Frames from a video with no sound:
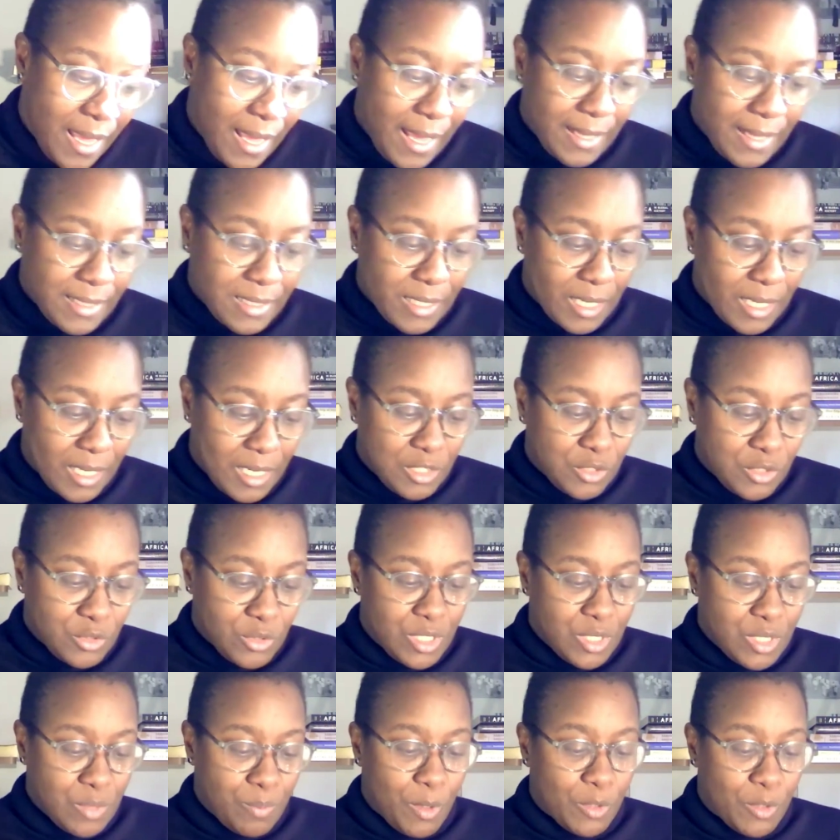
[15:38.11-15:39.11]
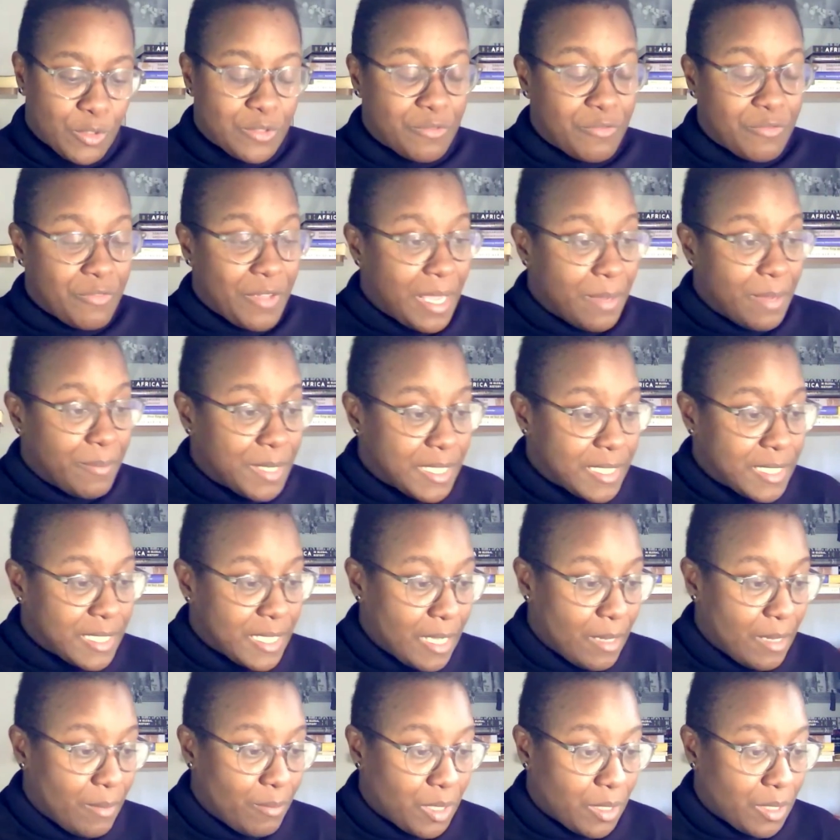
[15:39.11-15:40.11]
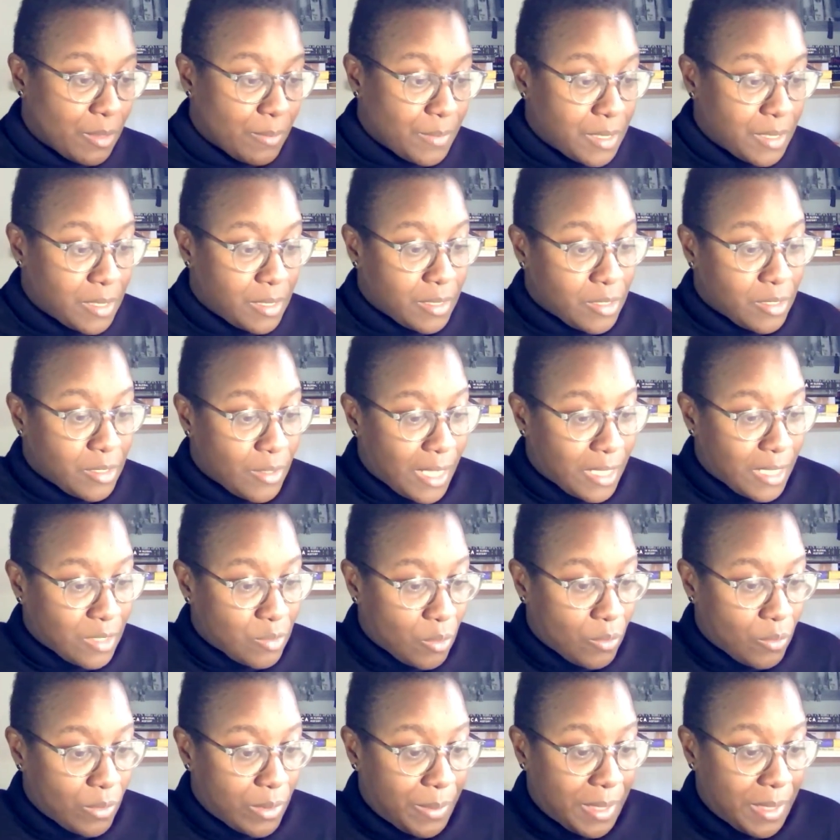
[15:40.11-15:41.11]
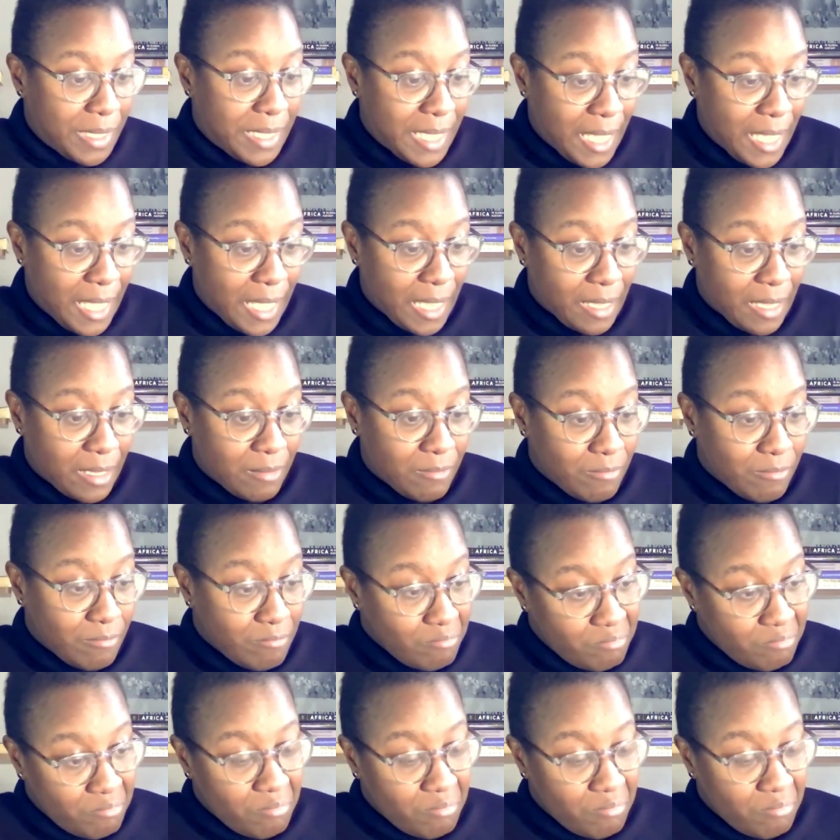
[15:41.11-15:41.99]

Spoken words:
as the country's most famous emblems. So that's where we began.